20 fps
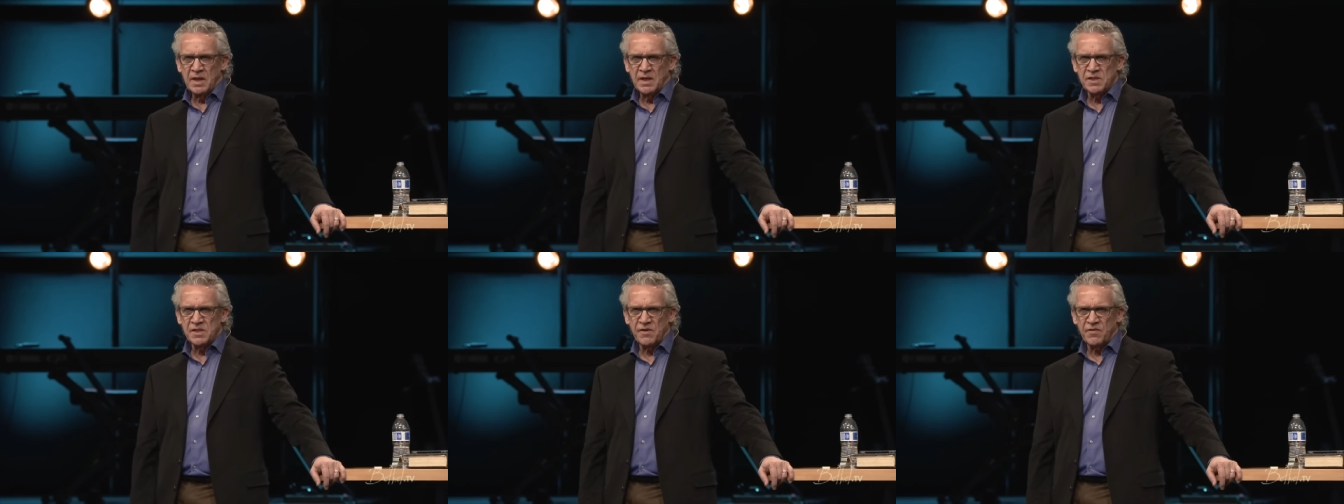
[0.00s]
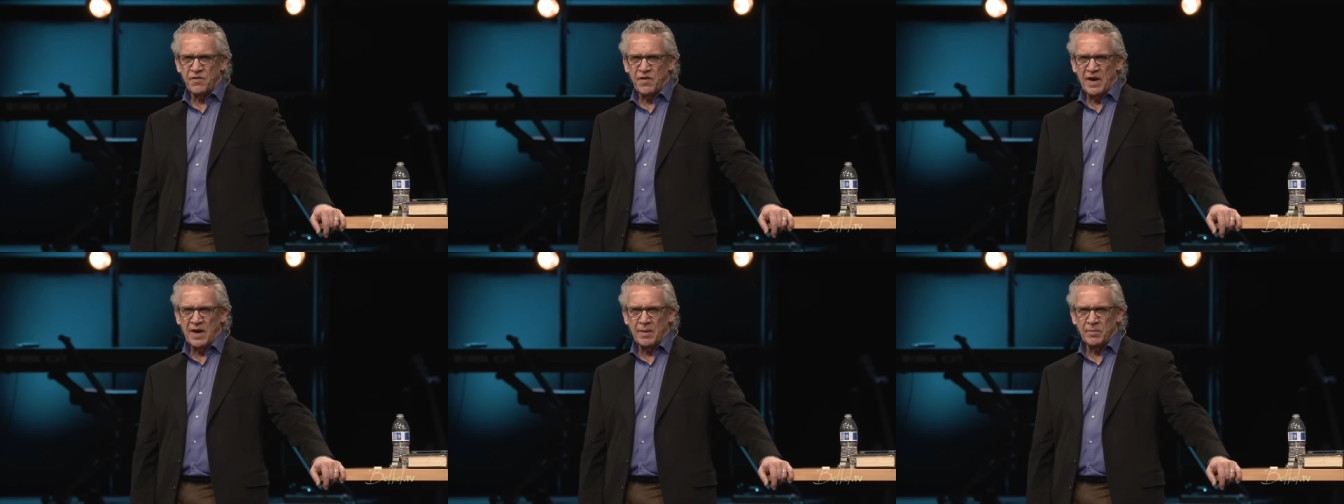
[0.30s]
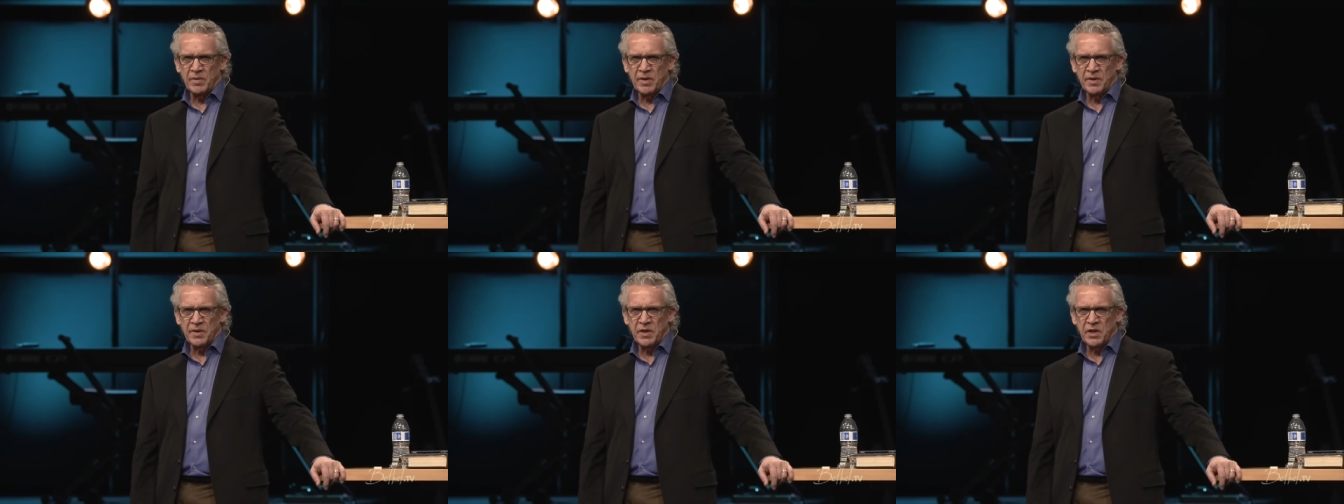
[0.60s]
a
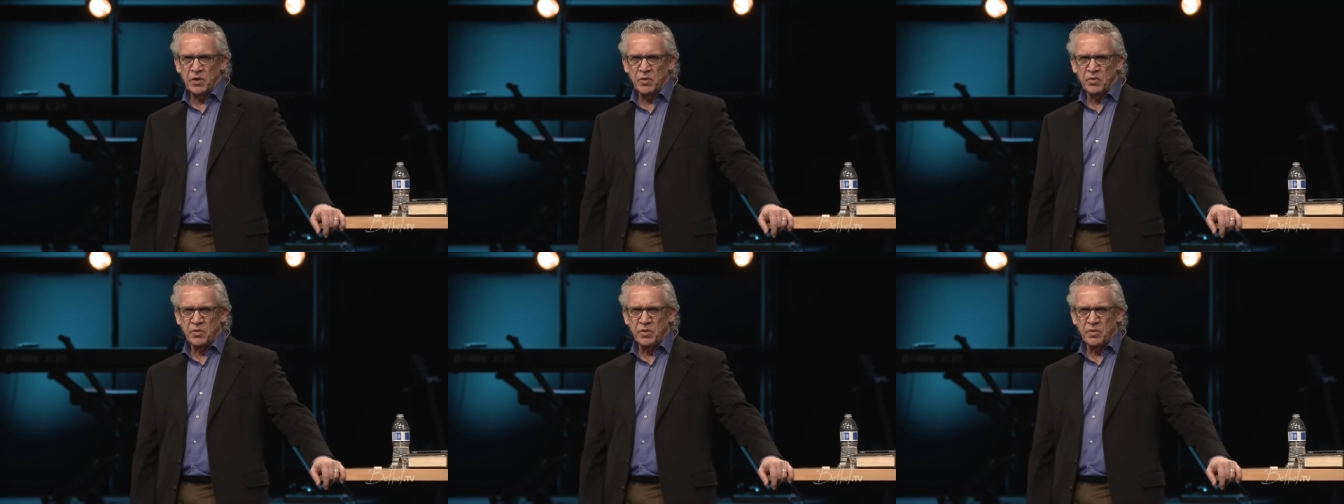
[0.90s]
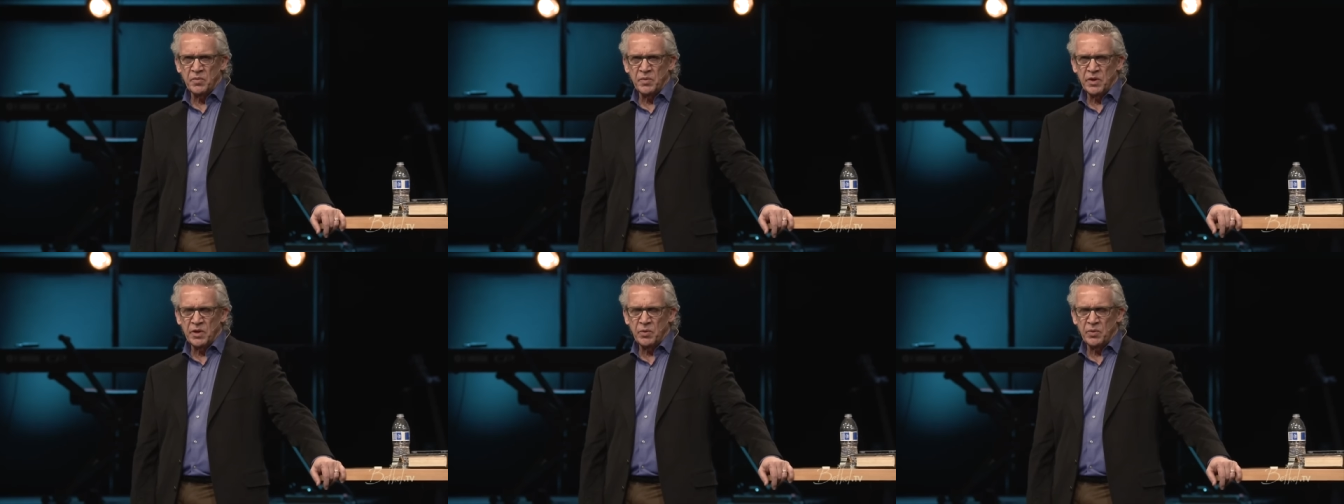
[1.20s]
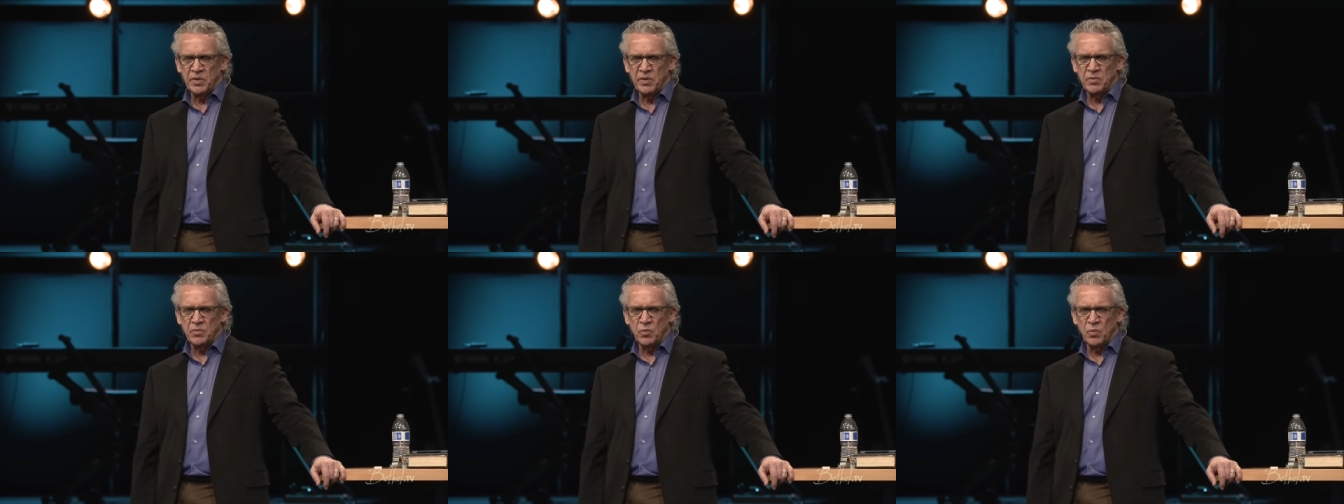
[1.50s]
family, that you
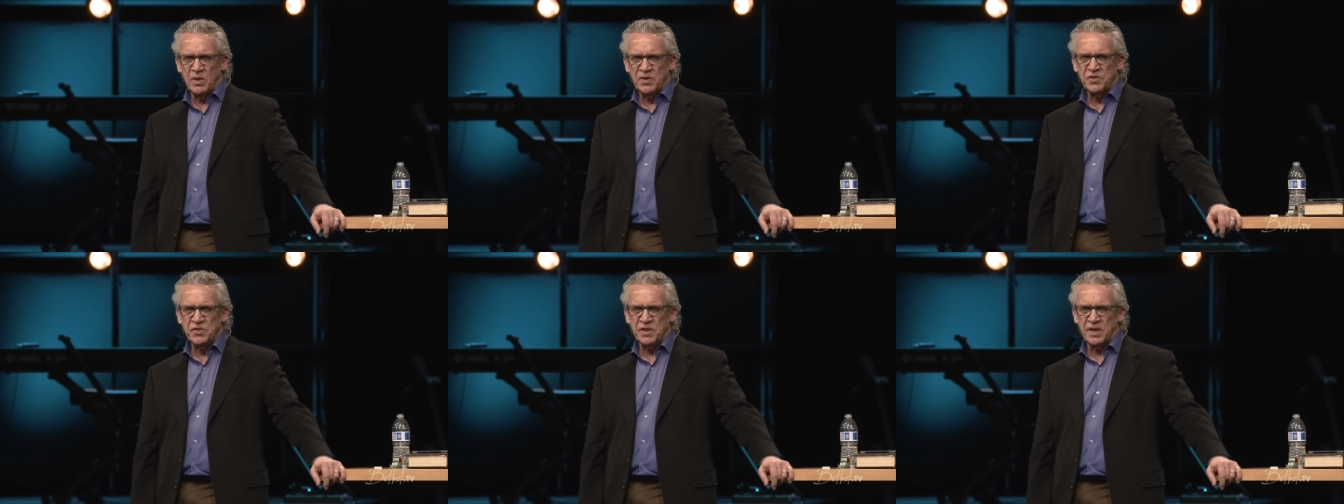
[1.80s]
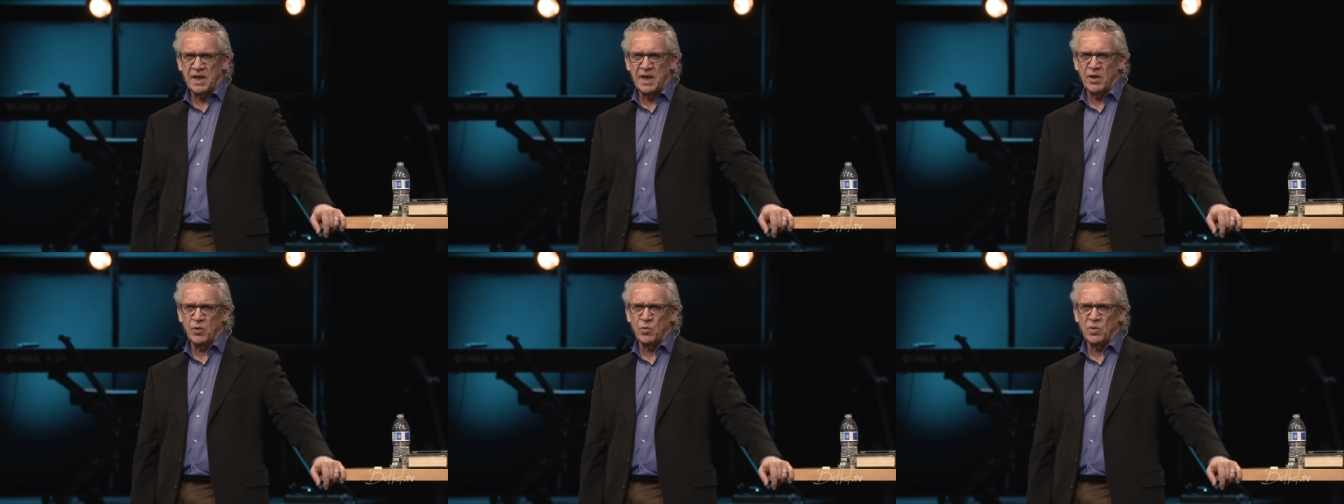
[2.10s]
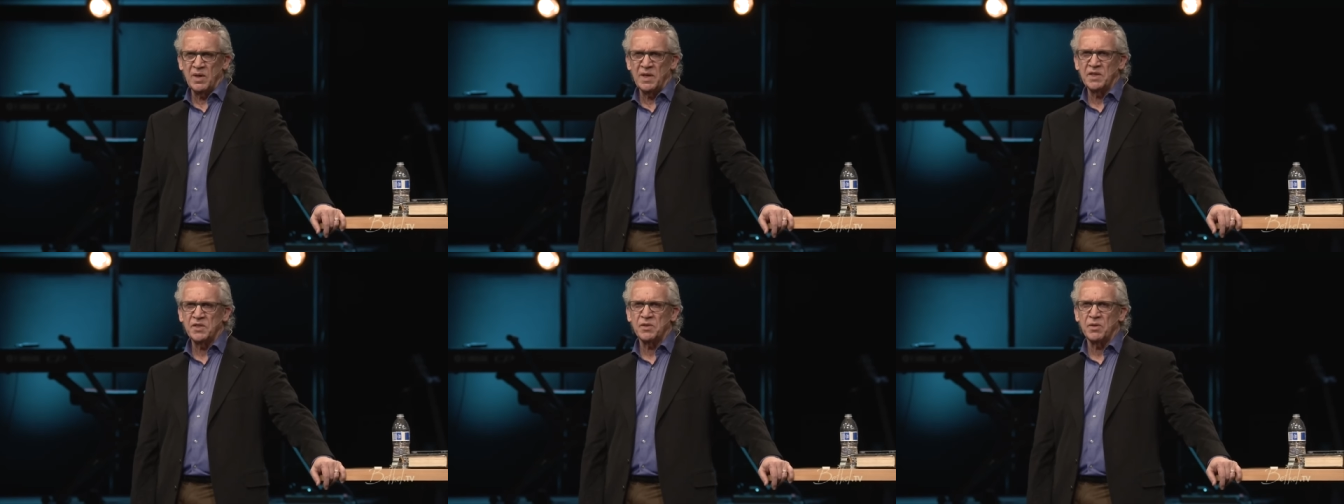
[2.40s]
would once again
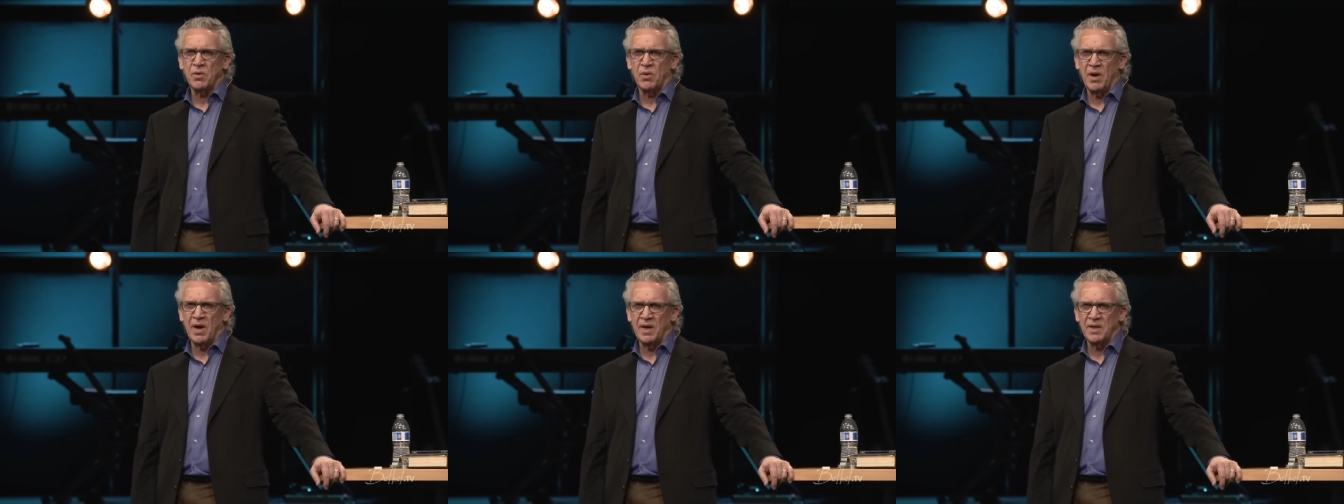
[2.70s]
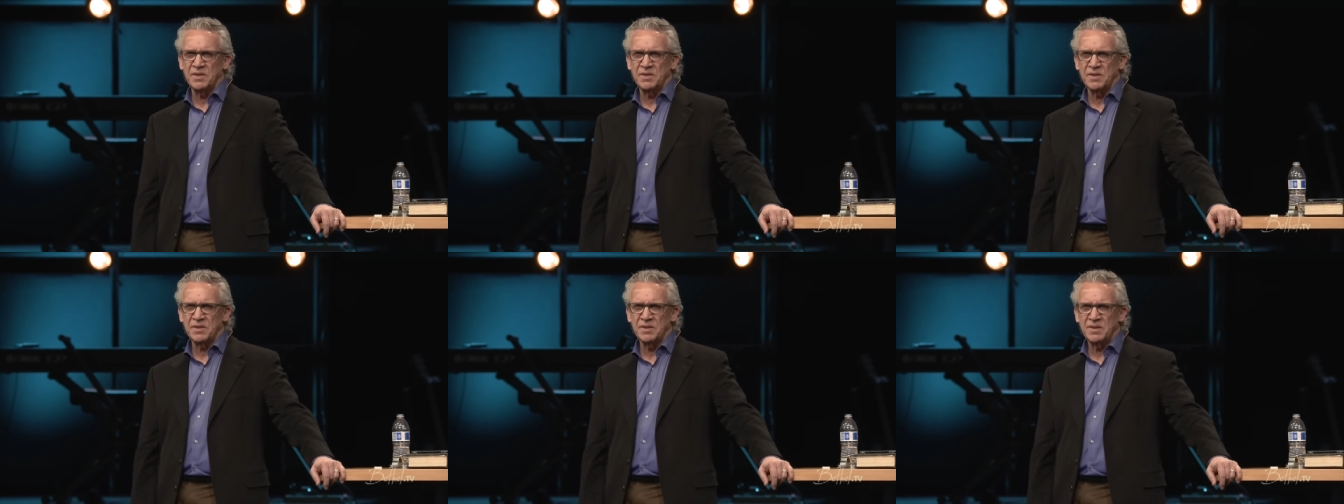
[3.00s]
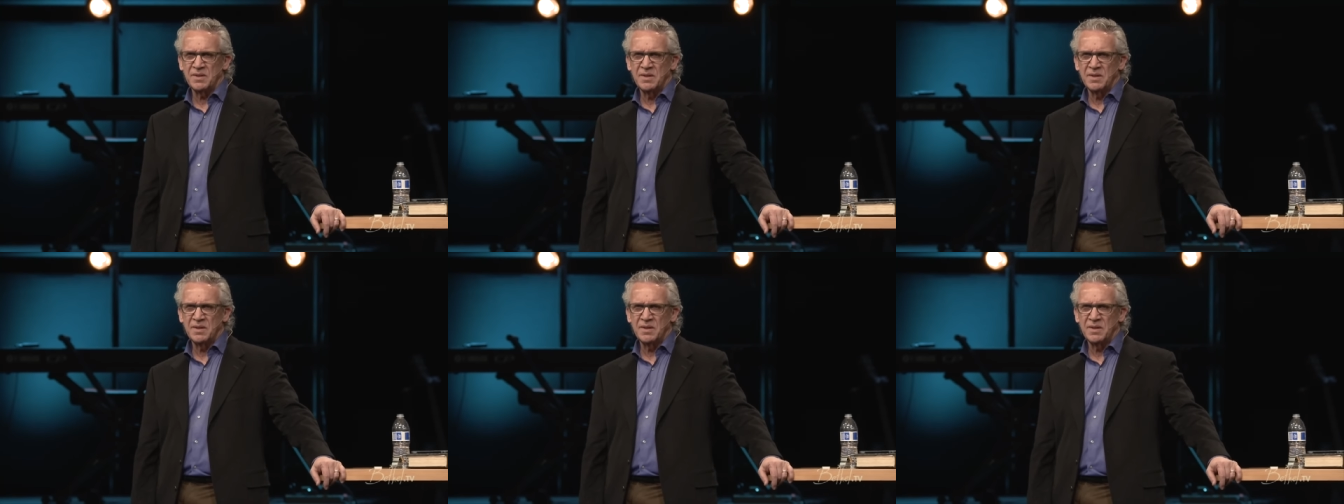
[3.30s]
release grace.